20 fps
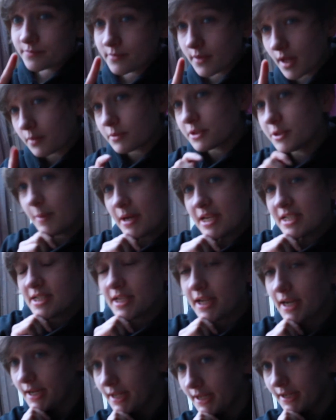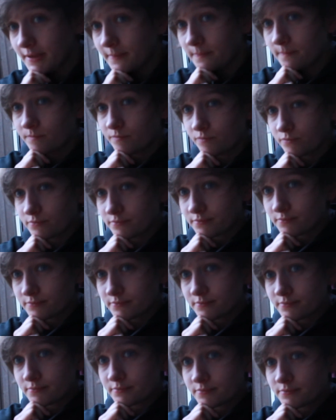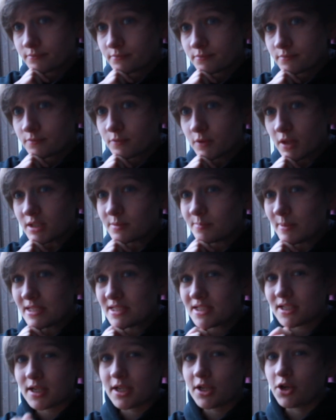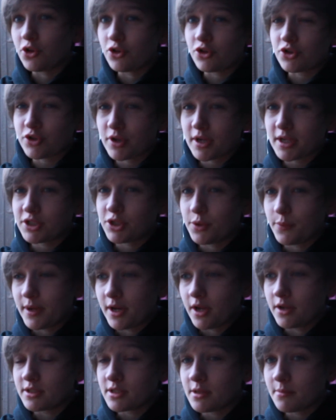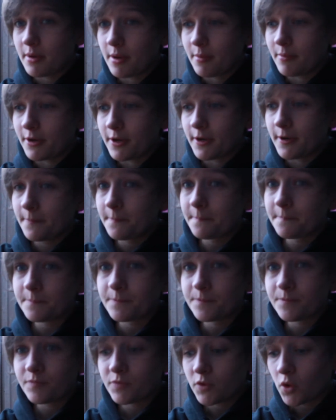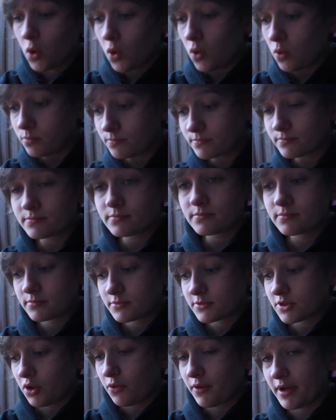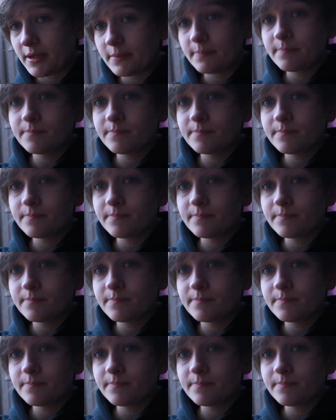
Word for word: that was basically, that's basically all the tricks you would know at the moment. Oh, sorry.